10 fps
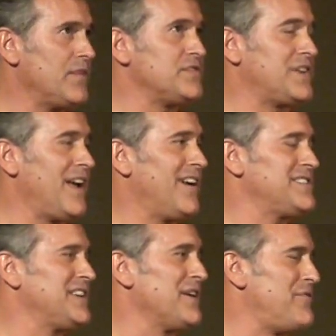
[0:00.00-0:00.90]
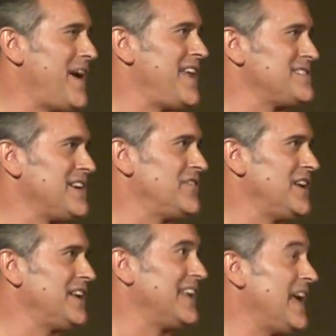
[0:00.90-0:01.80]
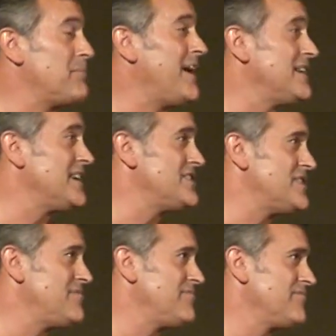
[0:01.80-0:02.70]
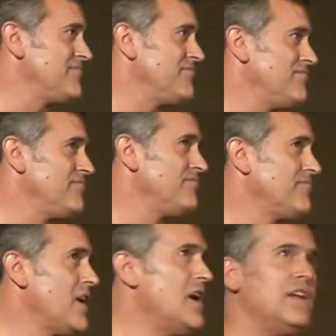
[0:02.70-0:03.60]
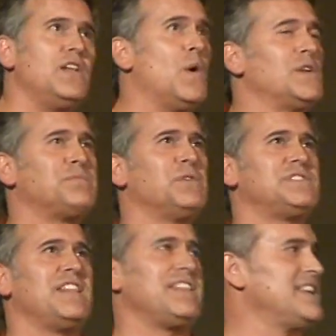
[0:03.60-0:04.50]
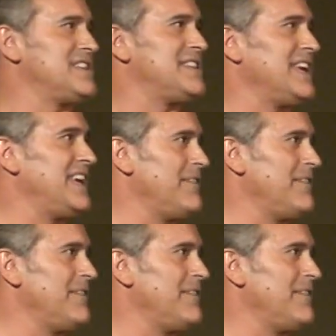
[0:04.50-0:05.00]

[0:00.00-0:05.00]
the scariest thing a fan has ever done to get my attention? No, it's mostly things that they